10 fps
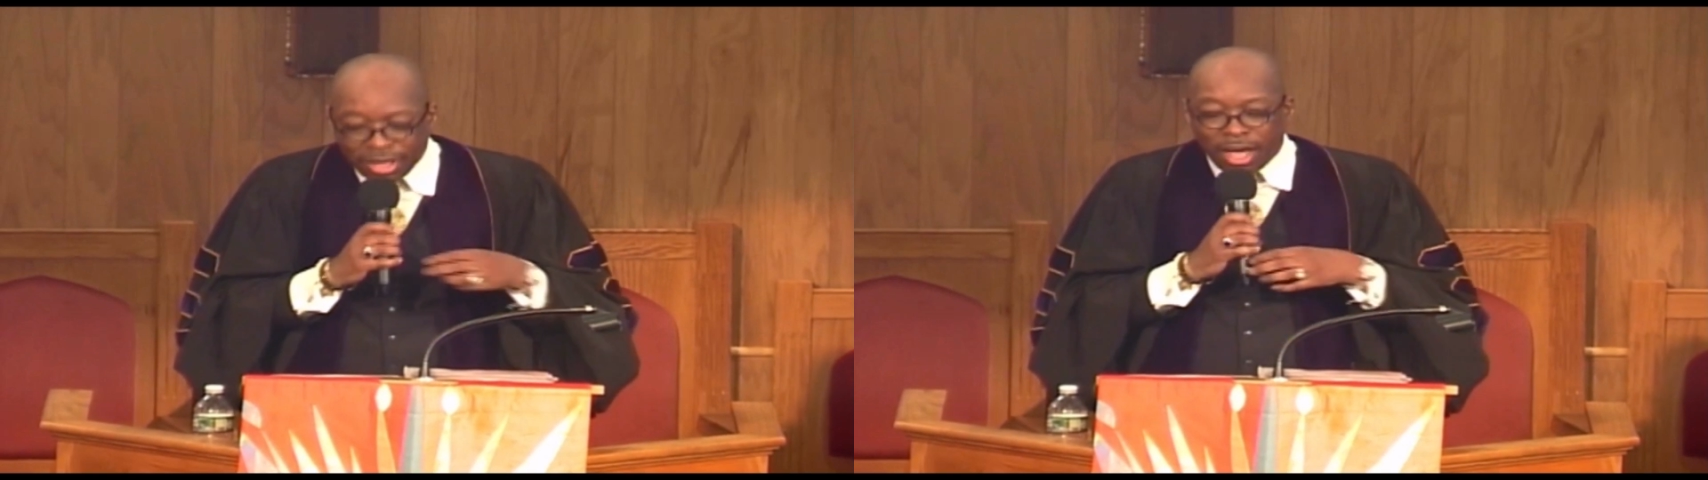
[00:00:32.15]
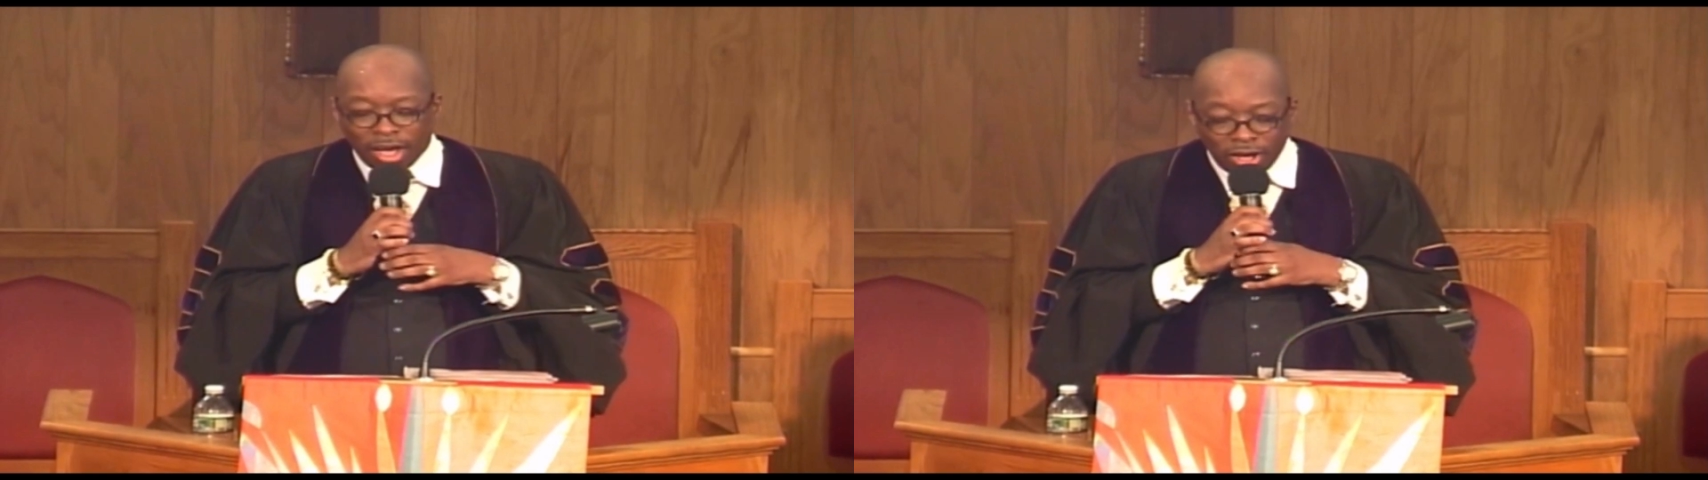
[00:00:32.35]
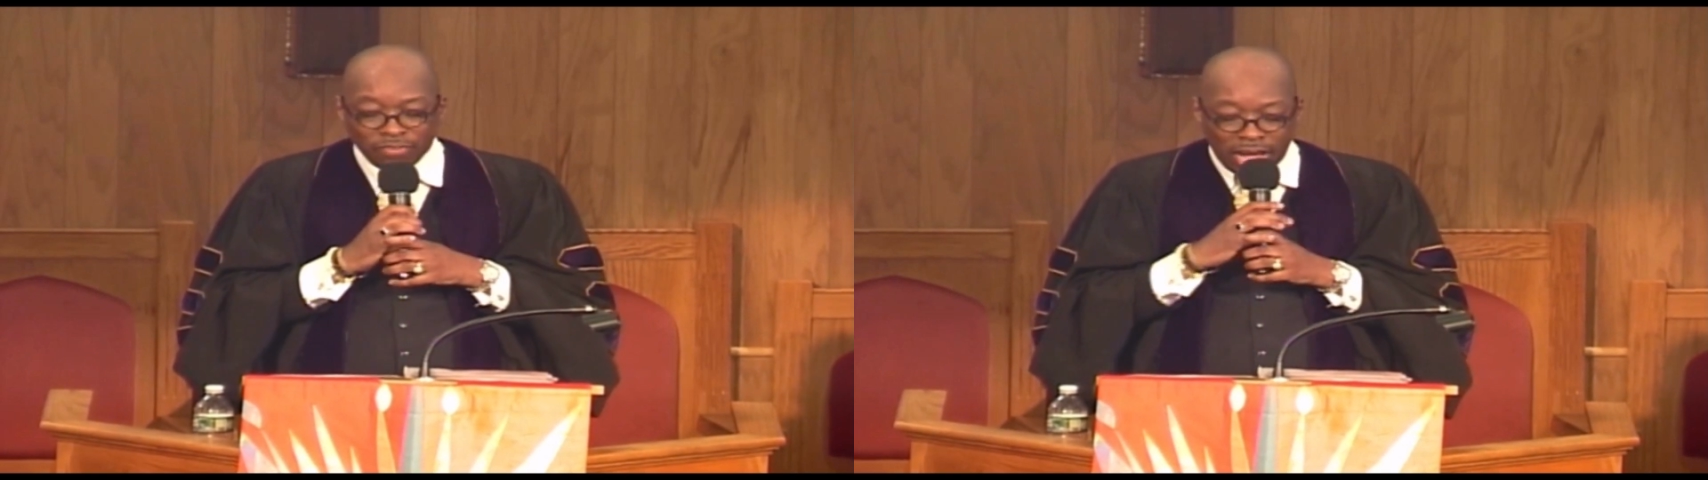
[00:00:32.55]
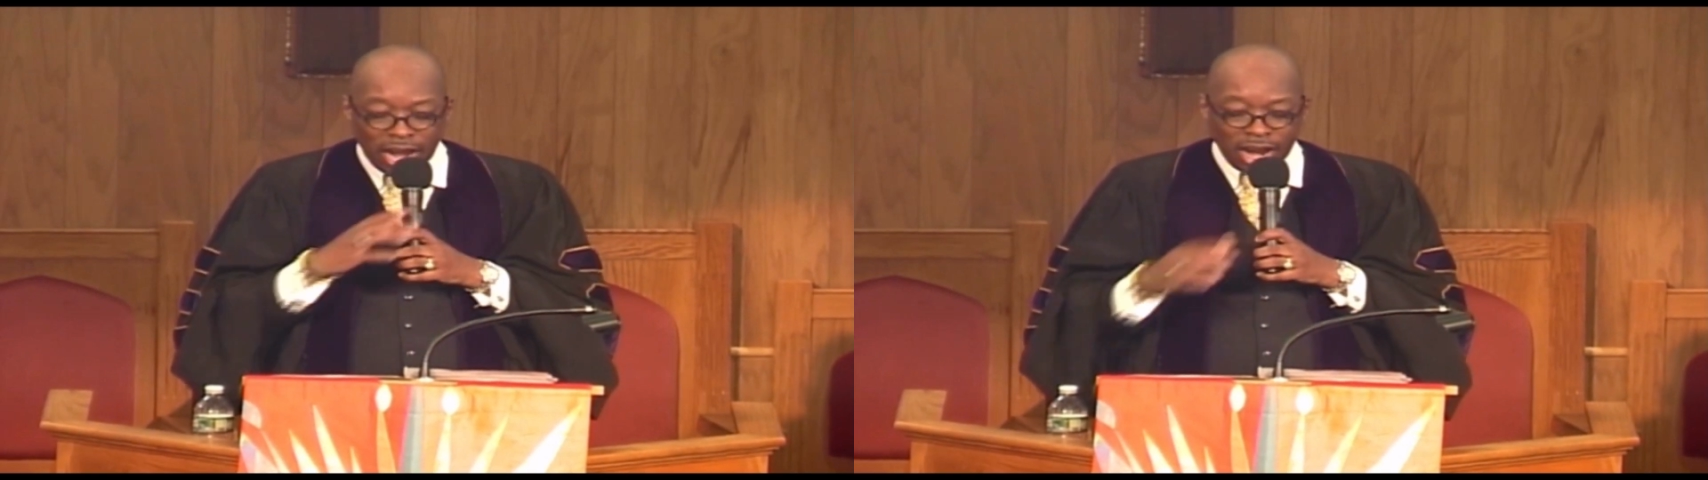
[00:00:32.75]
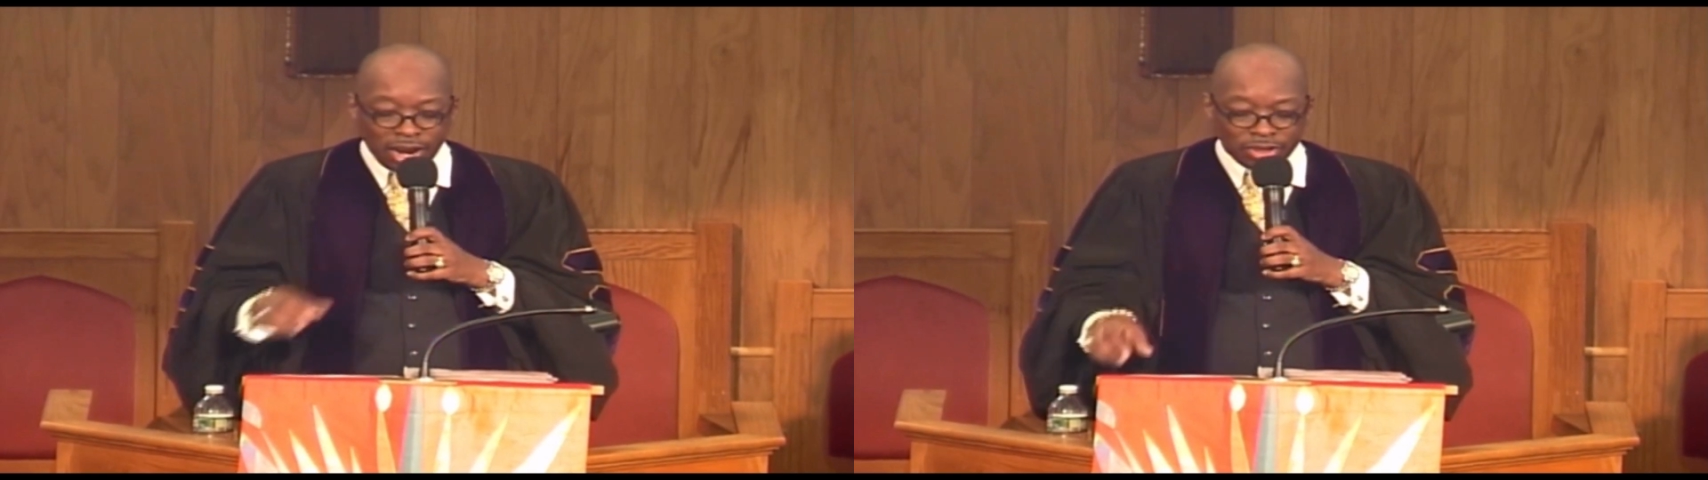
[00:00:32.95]
of our
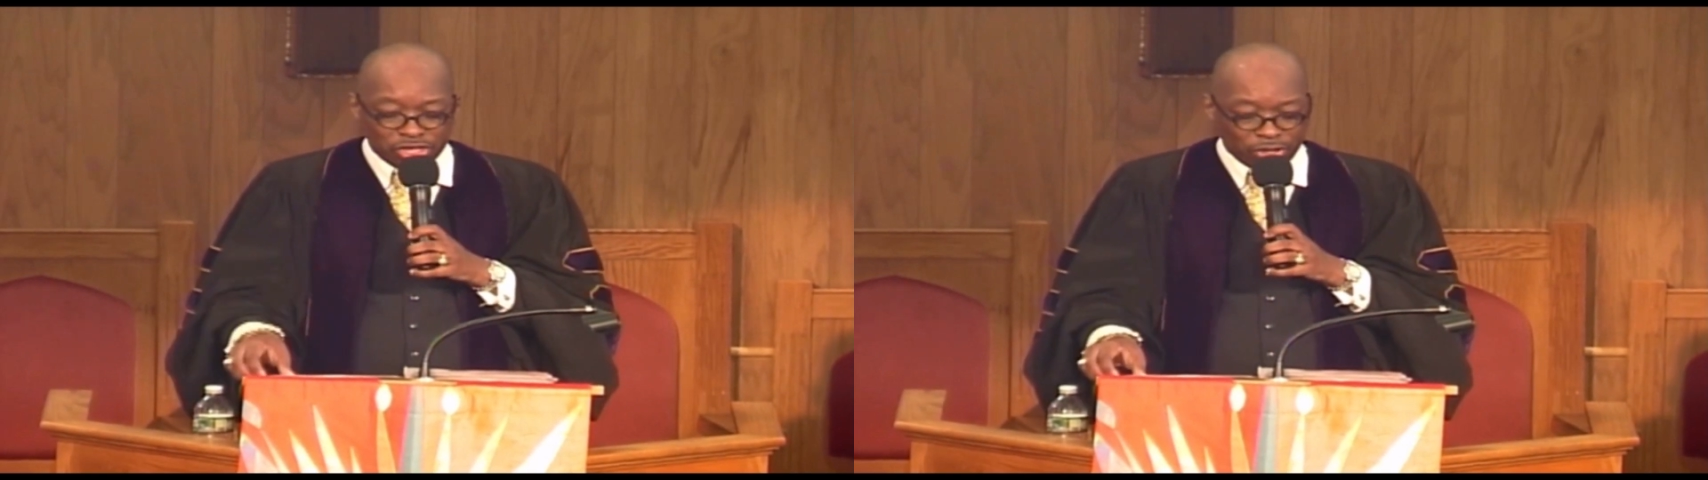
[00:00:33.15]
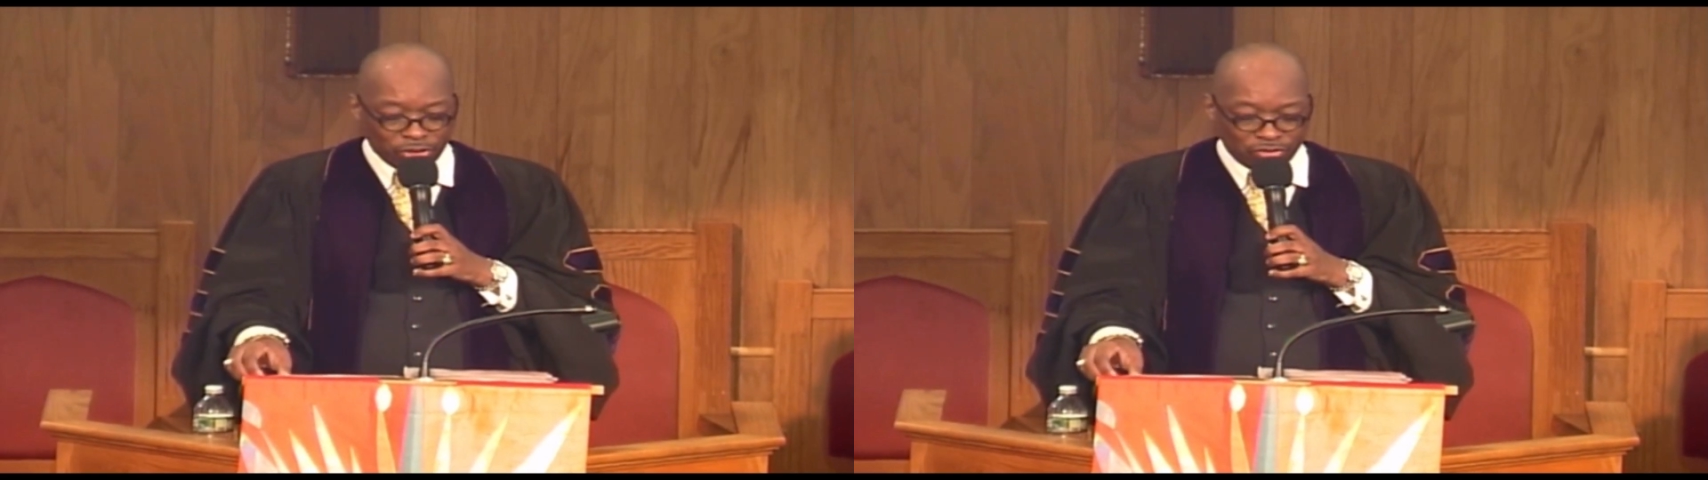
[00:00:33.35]
children.